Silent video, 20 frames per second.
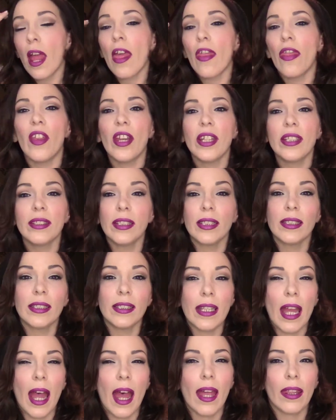This does
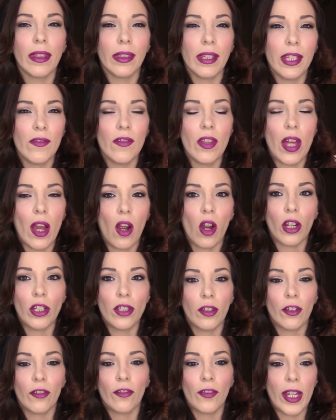not leave that on
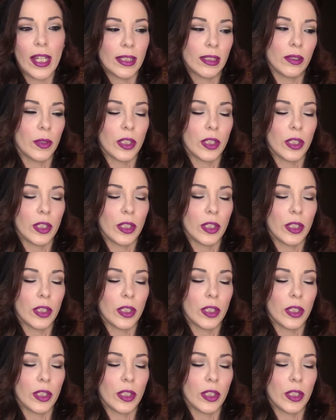your face.